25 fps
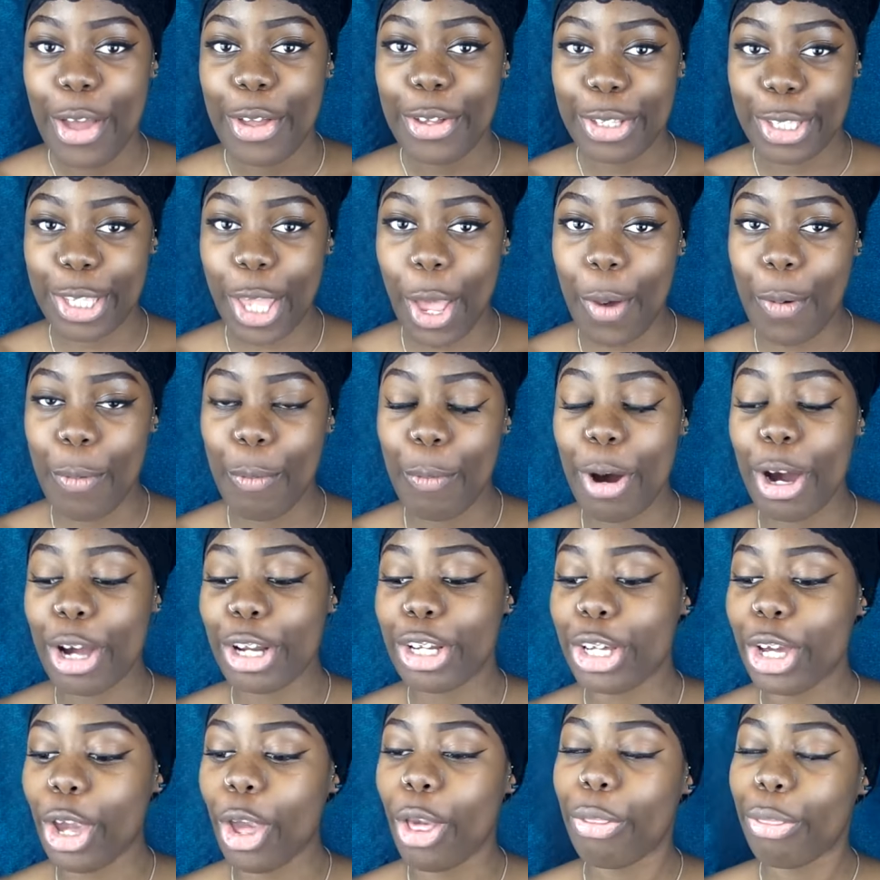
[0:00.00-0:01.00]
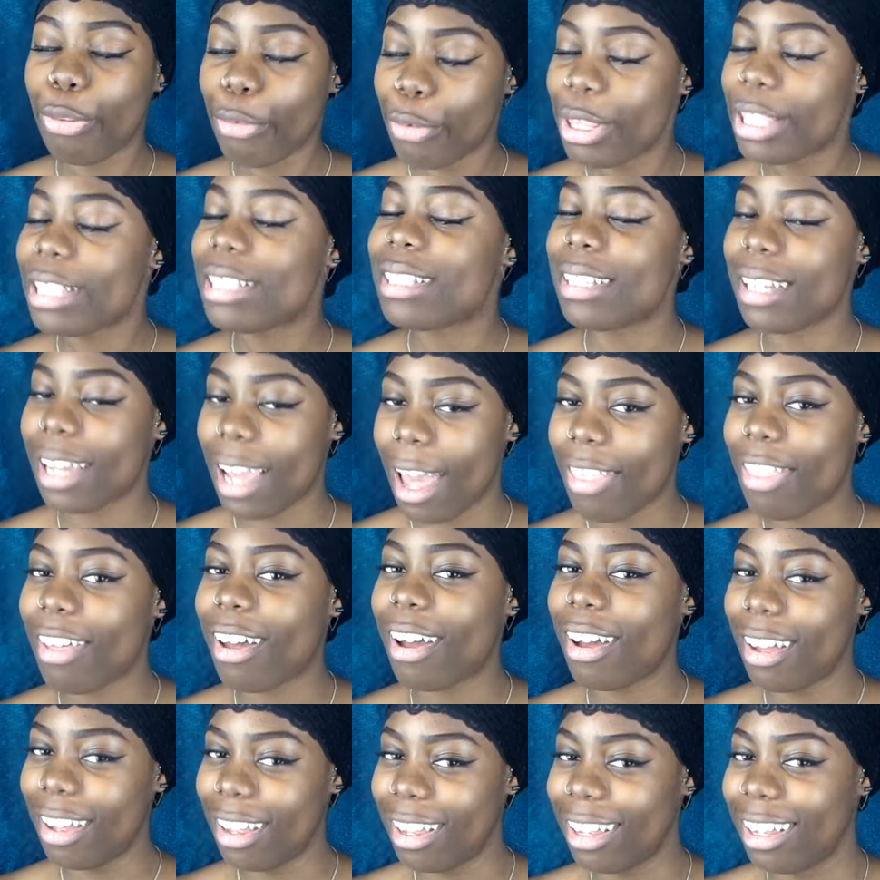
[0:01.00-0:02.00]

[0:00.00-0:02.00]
So we're going to go through this together.